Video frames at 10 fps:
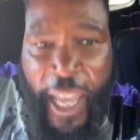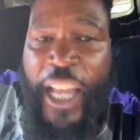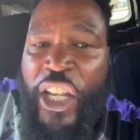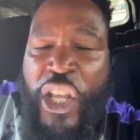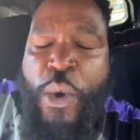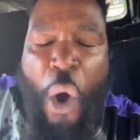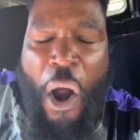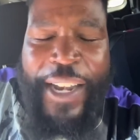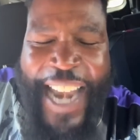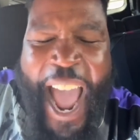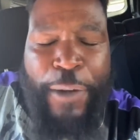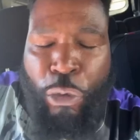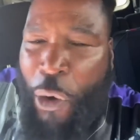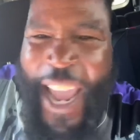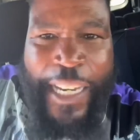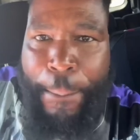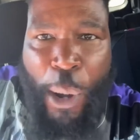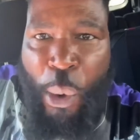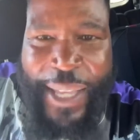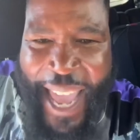And you are not
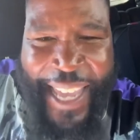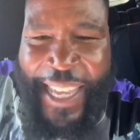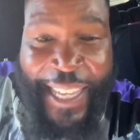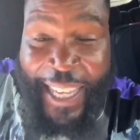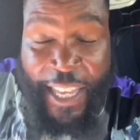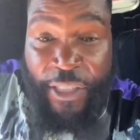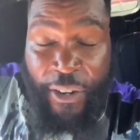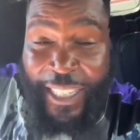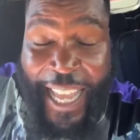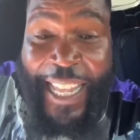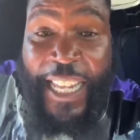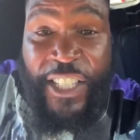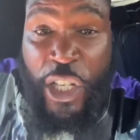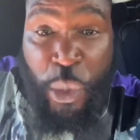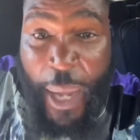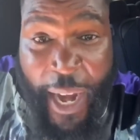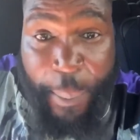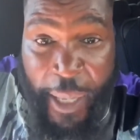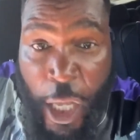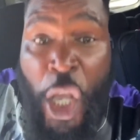rainbow ganging either. Ladies, did you hear
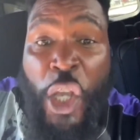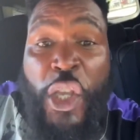me?